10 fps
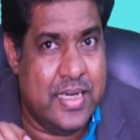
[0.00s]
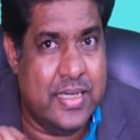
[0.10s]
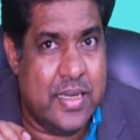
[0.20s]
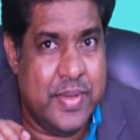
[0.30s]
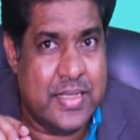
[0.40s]

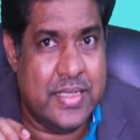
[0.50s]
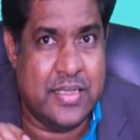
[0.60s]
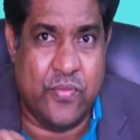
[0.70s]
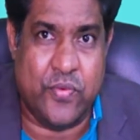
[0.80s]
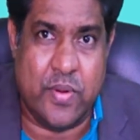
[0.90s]
income is
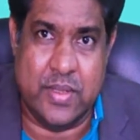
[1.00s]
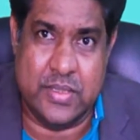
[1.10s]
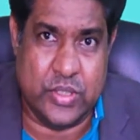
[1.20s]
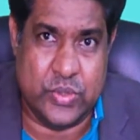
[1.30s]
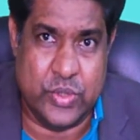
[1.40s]
income from
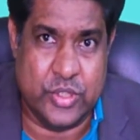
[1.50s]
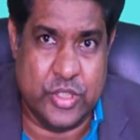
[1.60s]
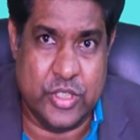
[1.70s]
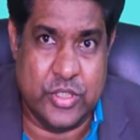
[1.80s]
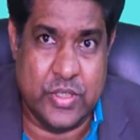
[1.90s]
other
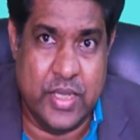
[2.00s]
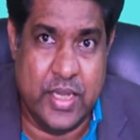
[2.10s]
sources.